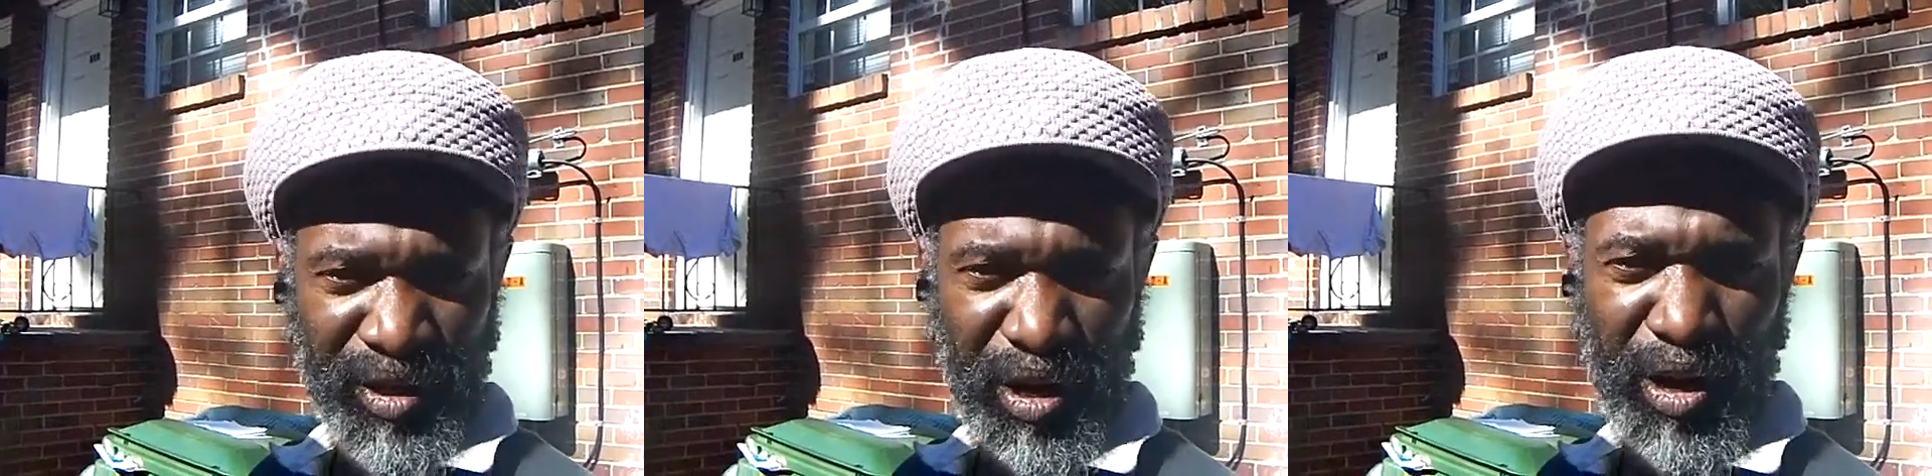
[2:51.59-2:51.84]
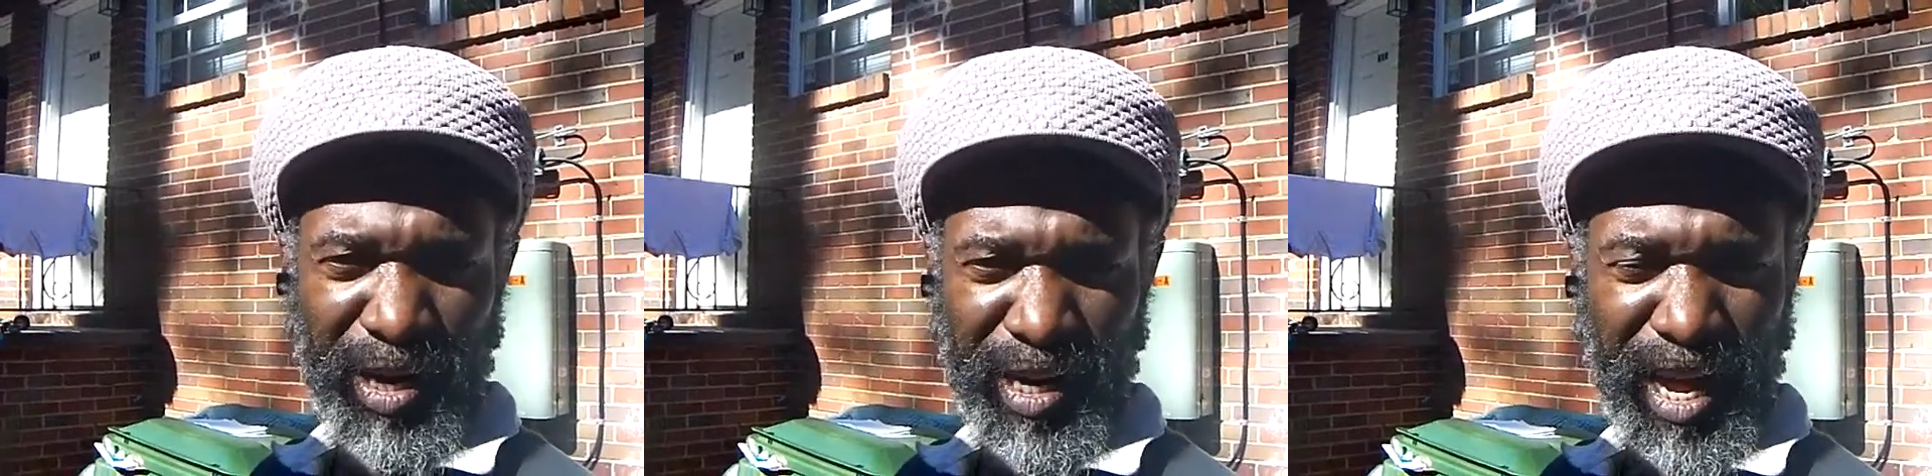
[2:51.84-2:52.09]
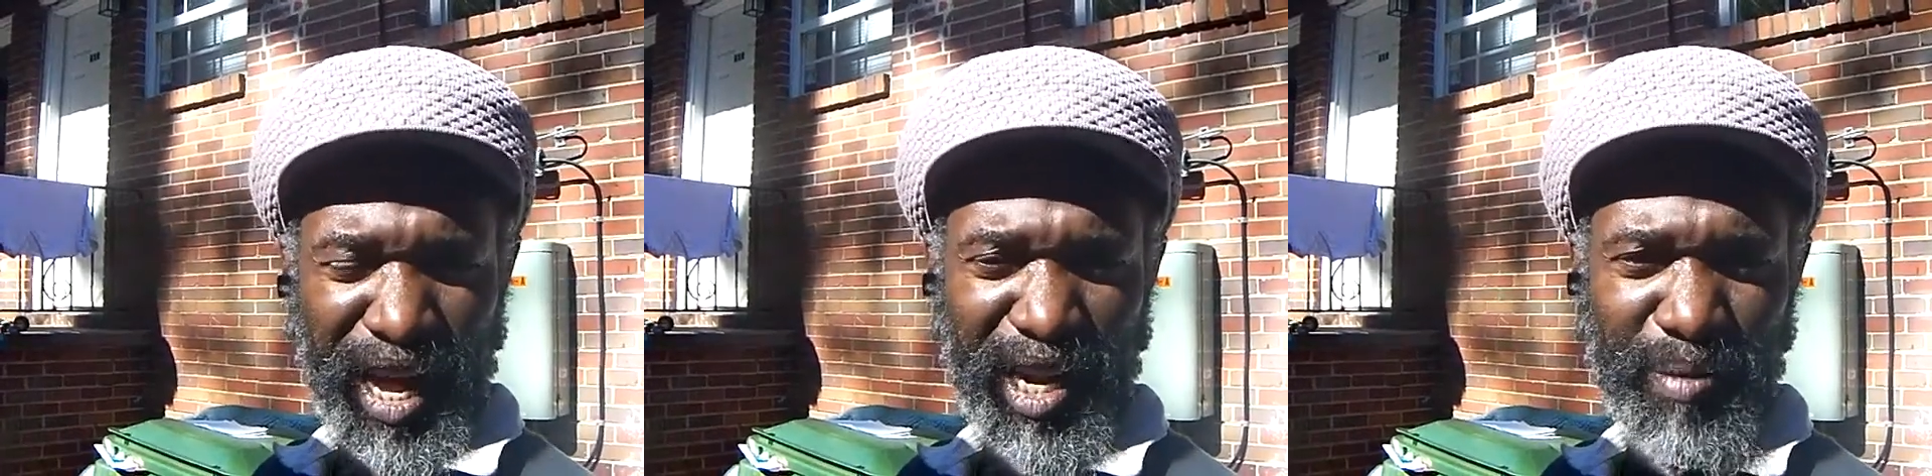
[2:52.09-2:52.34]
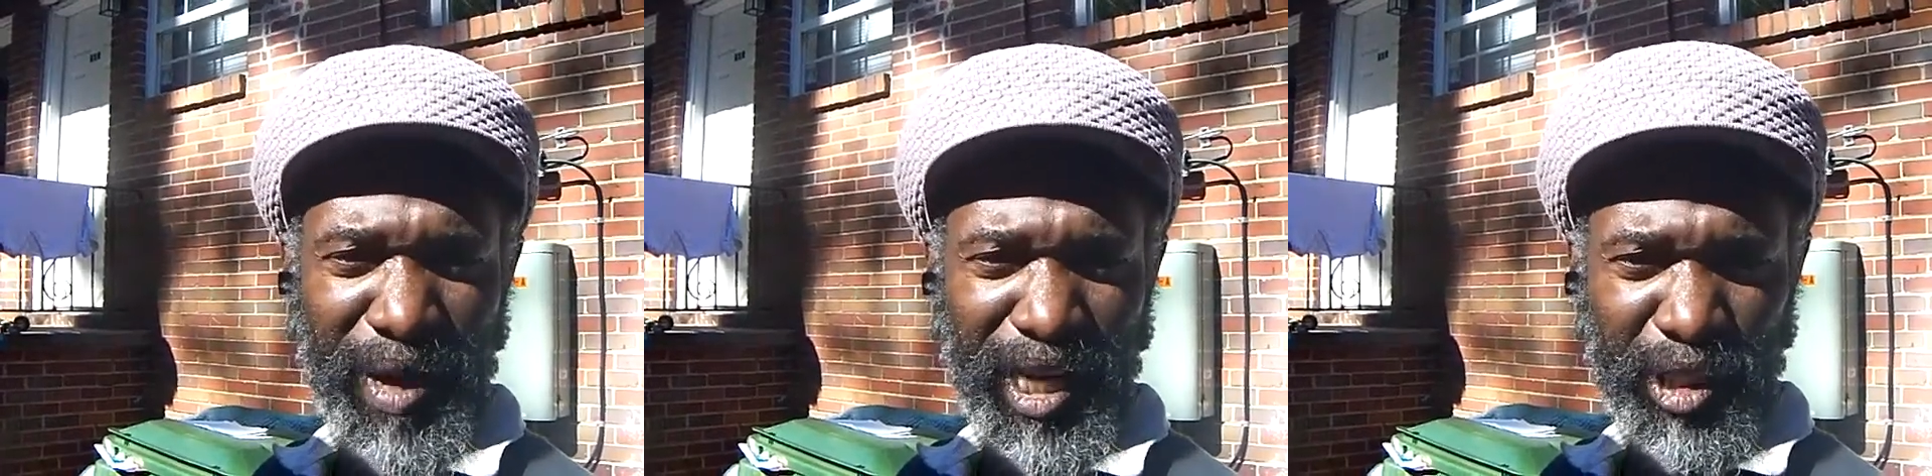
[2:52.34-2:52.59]

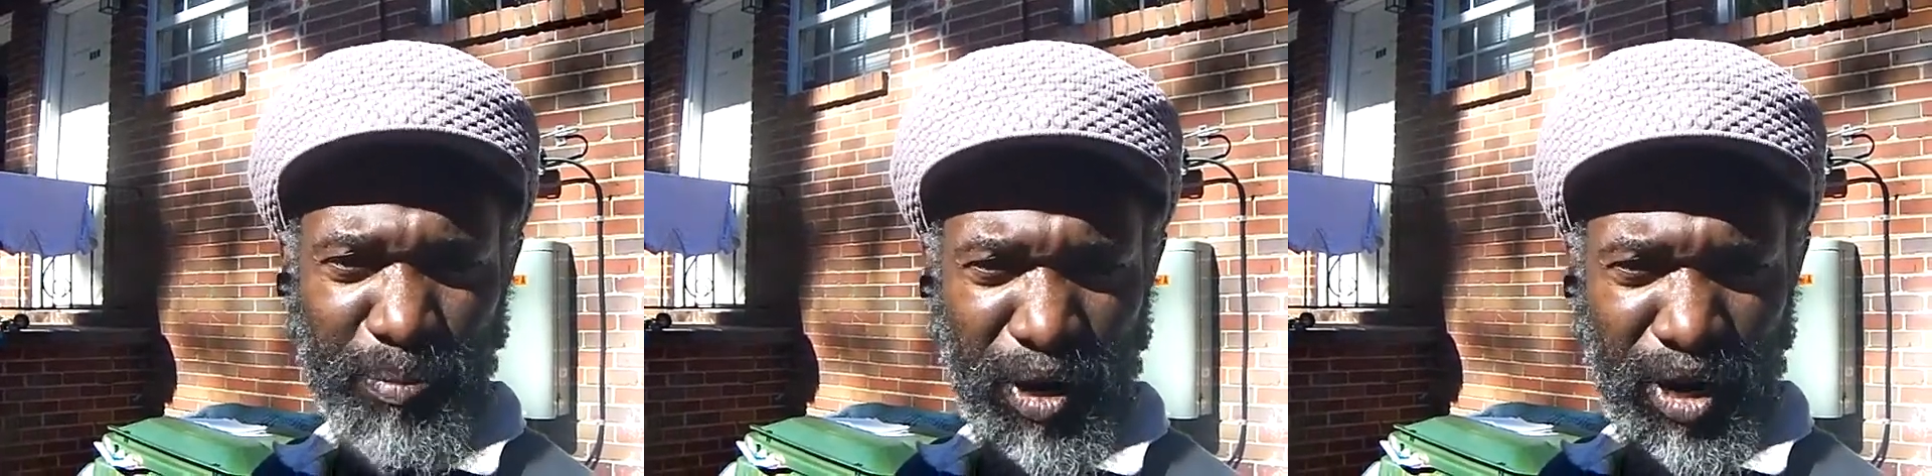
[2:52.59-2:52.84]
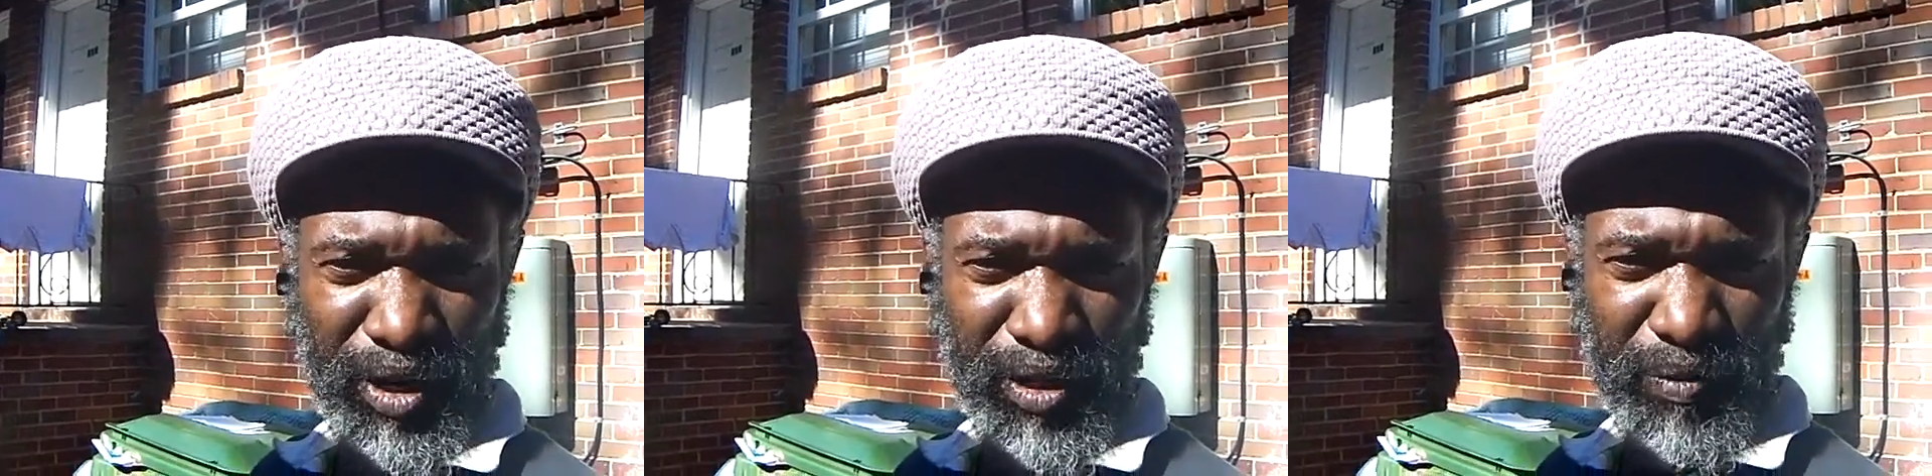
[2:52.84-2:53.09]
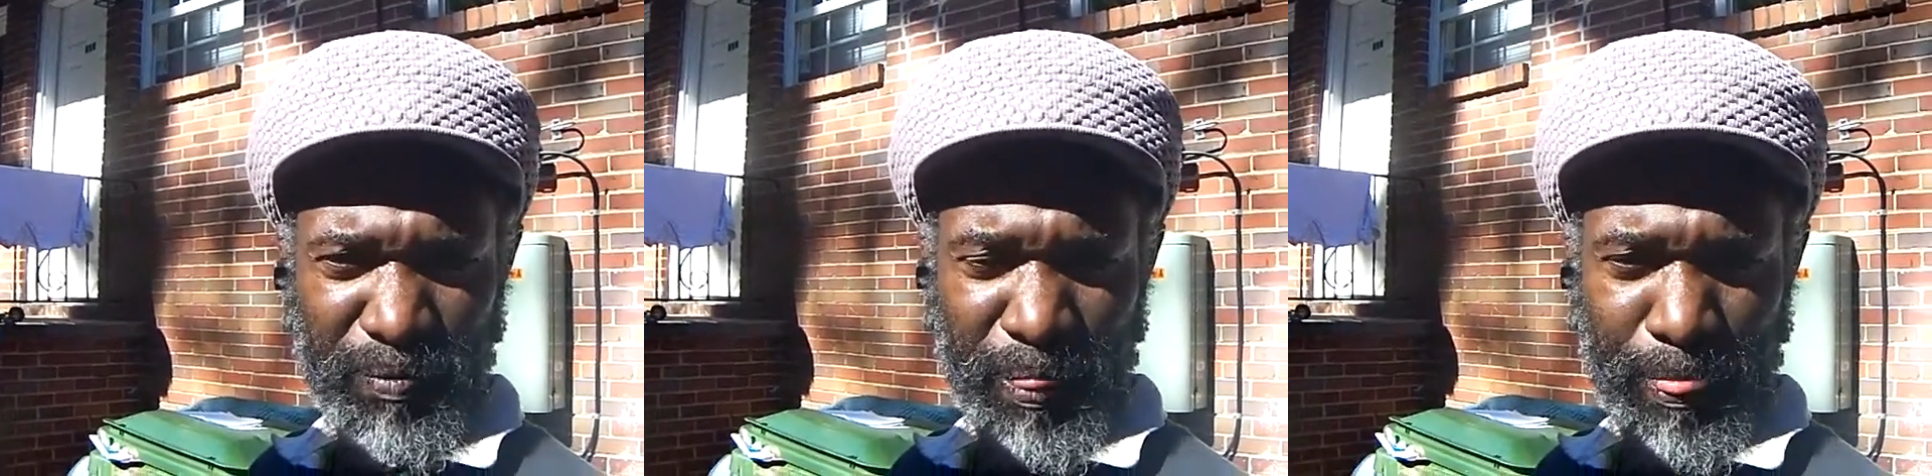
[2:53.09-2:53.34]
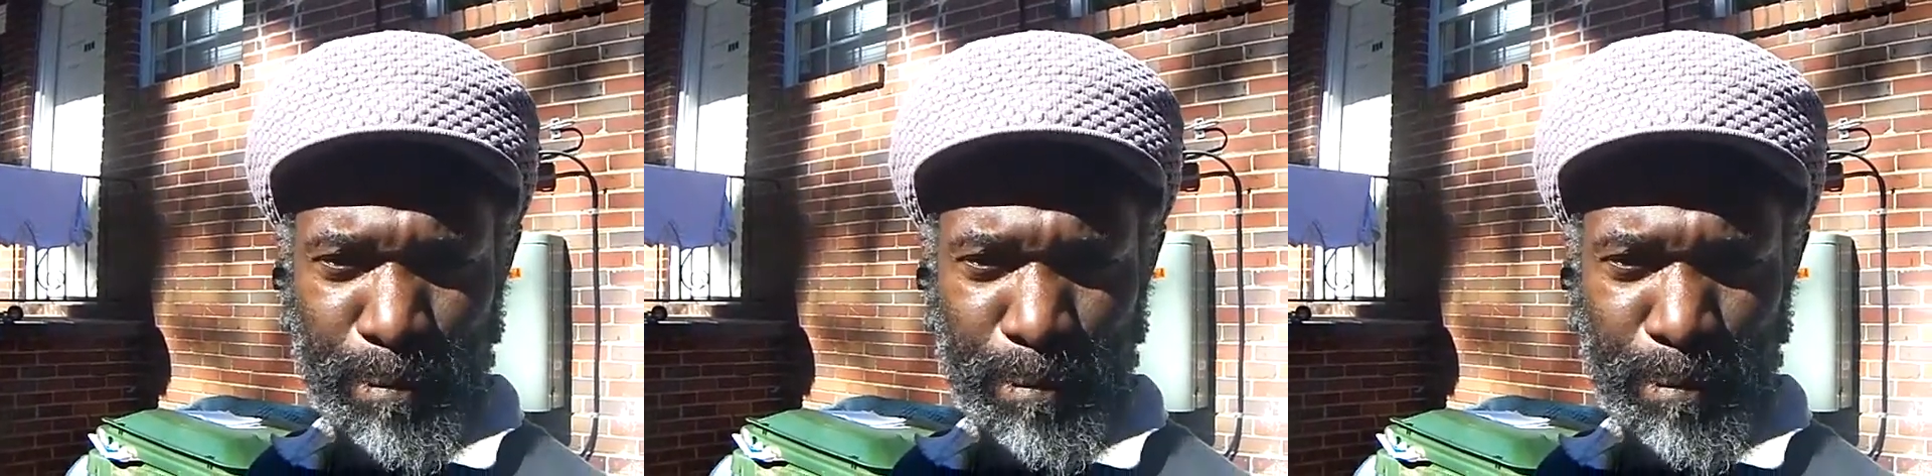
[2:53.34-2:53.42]
ignited by spark.